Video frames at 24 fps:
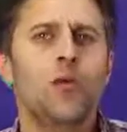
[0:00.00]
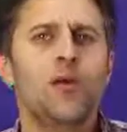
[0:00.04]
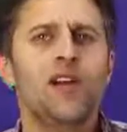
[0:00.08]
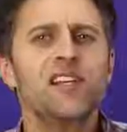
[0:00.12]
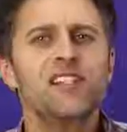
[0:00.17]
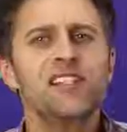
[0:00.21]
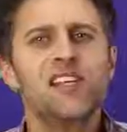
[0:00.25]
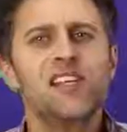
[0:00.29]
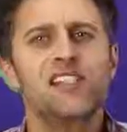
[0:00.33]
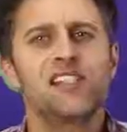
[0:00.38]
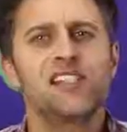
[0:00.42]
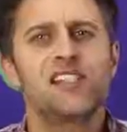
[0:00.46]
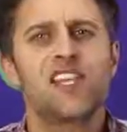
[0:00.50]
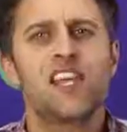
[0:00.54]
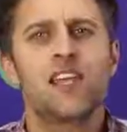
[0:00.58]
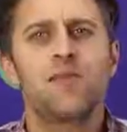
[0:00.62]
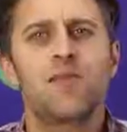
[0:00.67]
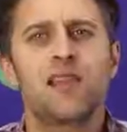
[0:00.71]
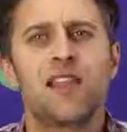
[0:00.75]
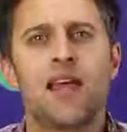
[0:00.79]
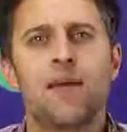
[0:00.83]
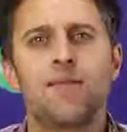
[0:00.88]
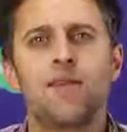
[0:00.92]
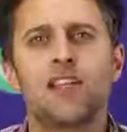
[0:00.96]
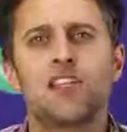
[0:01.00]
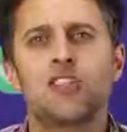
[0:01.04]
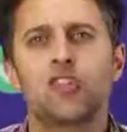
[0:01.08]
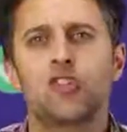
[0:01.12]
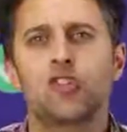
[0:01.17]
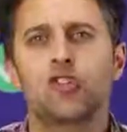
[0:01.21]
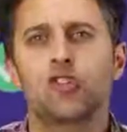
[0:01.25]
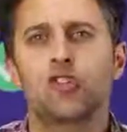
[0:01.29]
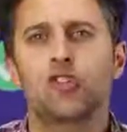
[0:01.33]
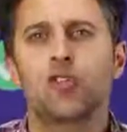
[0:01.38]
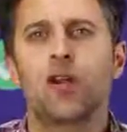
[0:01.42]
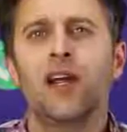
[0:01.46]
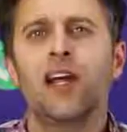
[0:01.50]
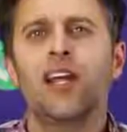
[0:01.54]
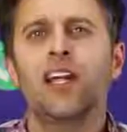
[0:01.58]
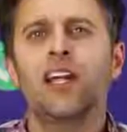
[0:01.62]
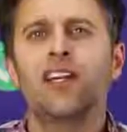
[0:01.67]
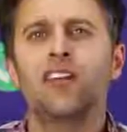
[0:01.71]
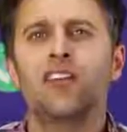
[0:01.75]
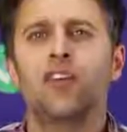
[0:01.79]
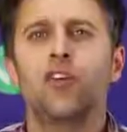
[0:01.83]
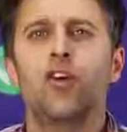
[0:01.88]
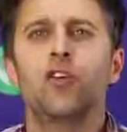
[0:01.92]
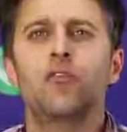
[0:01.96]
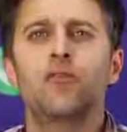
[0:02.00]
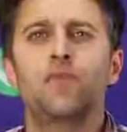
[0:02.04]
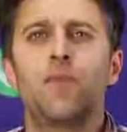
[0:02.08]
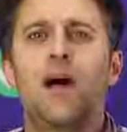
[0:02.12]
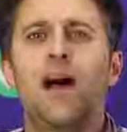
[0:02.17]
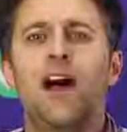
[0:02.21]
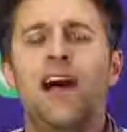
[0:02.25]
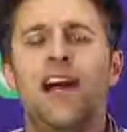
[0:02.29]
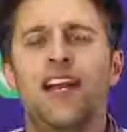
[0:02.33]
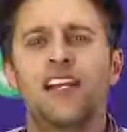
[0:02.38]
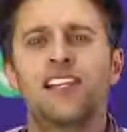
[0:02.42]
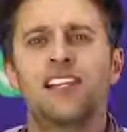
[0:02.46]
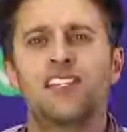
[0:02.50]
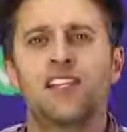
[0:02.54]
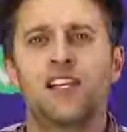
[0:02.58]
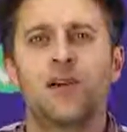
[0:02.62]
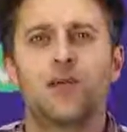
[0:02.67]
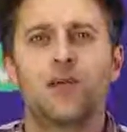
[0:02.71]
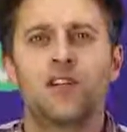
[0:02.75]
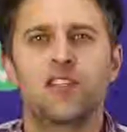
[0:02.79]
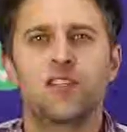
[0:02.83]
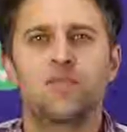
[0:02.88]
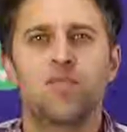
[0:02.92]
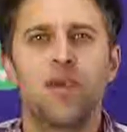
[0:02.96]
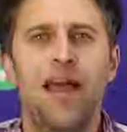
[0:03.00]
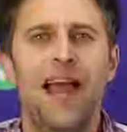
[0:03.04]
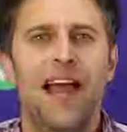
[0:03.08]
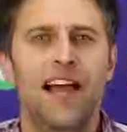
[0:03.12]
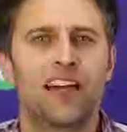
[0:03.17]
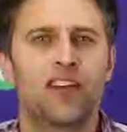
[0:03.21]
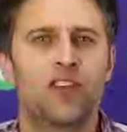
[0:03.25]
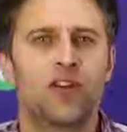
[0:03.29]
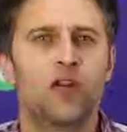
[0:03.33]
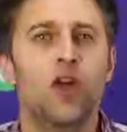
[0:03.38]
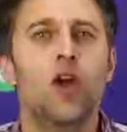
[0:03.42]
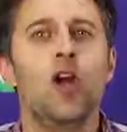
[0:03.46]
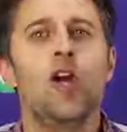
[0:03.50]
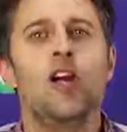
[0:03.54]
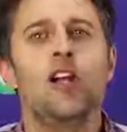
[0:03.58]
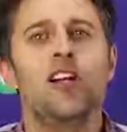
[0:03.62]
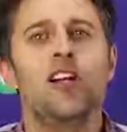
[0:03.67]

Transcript: When I say scheming, that means you're trying to go behind someone's back to